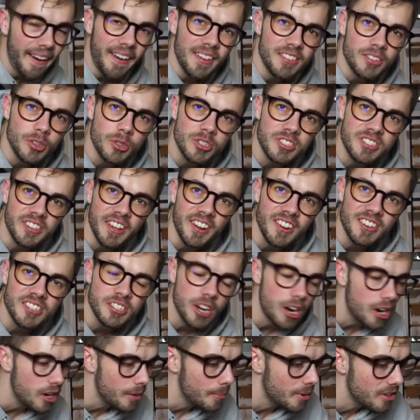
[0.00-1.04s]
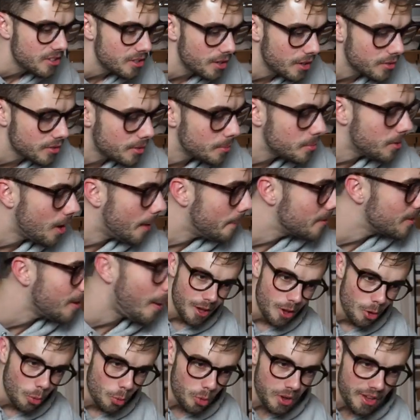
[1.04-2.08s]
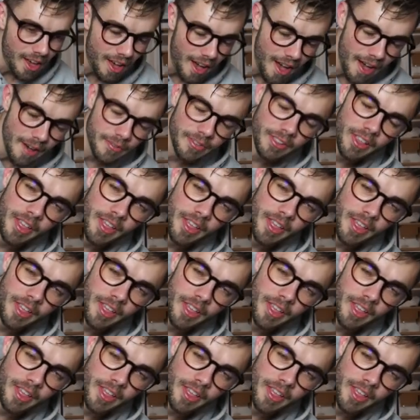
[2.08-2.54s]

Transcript: get so sick and tired of myself sometimes. We have